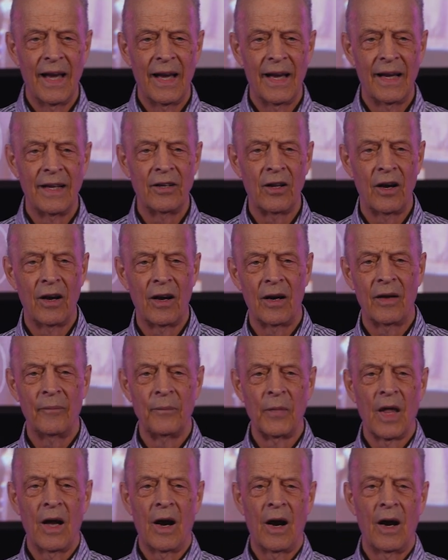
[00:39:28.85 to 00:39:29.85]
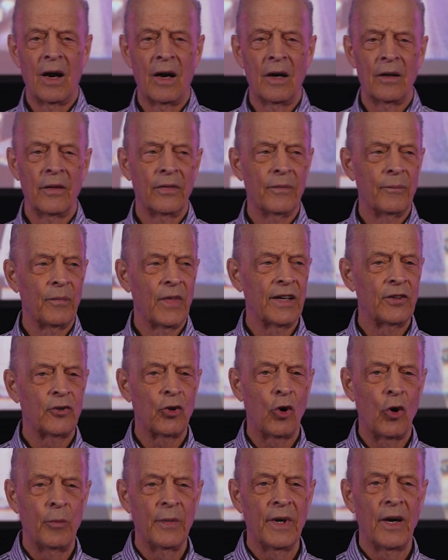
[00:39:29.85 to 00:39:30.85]
and uh, uh, they
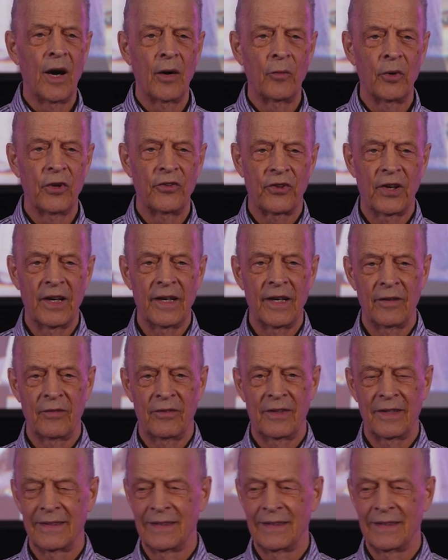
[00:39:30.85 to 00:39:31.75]
told me I was saved.